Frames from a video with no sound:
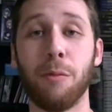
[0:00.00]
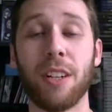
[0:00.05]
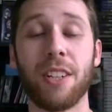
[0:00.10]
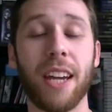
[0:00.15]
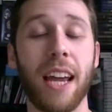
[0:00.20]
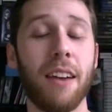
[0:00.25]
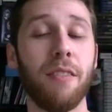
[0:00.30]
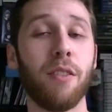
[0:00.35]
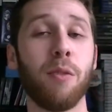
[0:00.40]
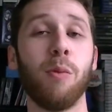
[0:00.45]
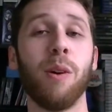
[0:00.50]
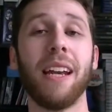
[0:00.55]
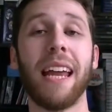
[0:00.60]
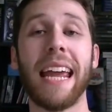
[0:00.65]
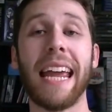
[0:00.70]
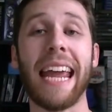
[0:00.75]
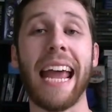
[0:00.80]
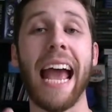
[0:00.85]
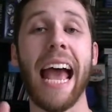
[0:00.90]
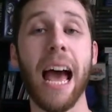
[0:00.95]
wish everyone
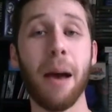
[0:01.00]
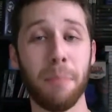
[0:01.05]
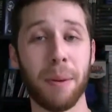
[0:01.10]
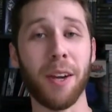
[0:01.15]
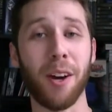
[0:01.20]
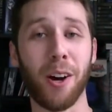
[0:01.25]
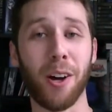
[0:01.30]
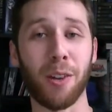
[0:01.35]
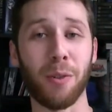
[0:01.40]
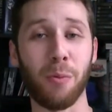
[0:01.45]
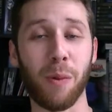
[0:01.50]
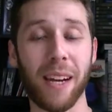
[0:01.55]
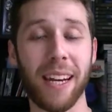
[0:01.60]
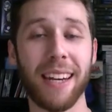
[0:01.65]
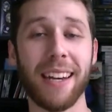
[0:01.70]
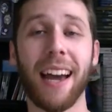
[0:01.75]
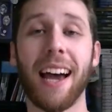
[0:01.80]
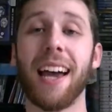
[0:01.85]
a happy Halloween.